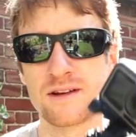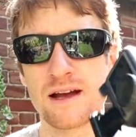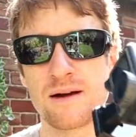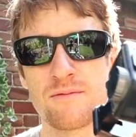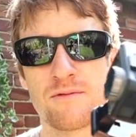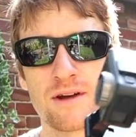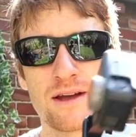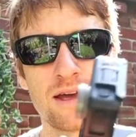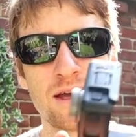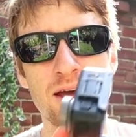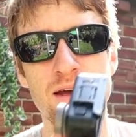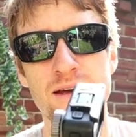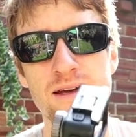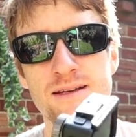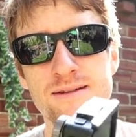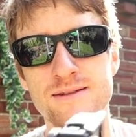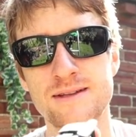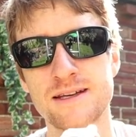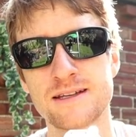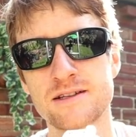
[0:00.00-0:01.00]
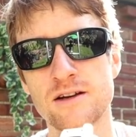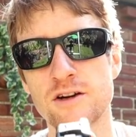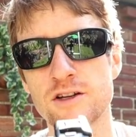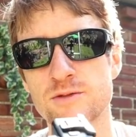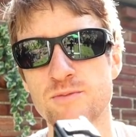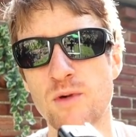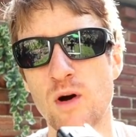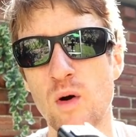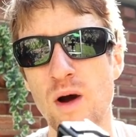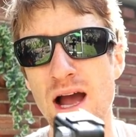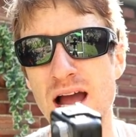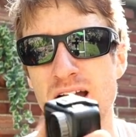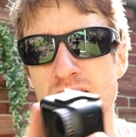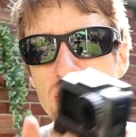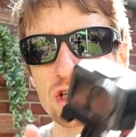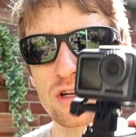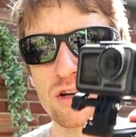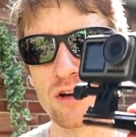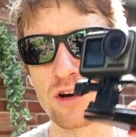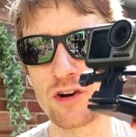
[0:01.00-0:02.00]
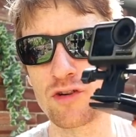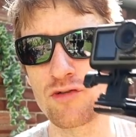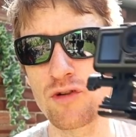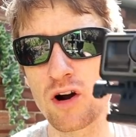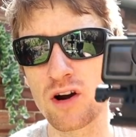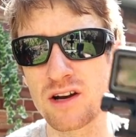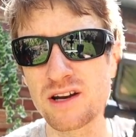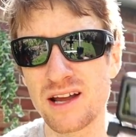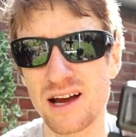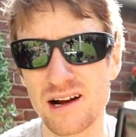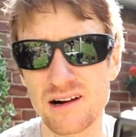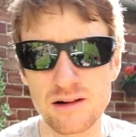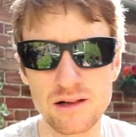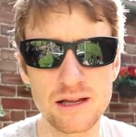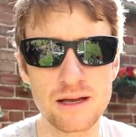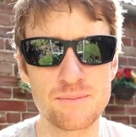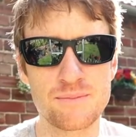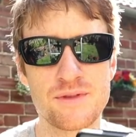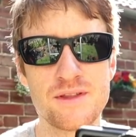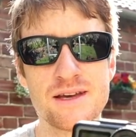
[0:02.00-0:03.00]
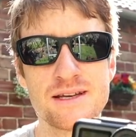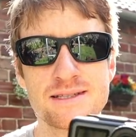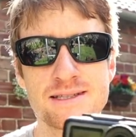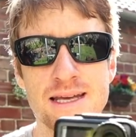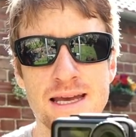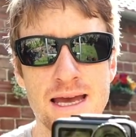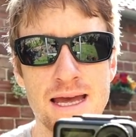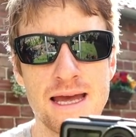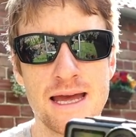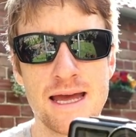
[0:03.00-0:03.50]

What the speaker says: of camera gear is this Osmo Action and Crocodile clip. This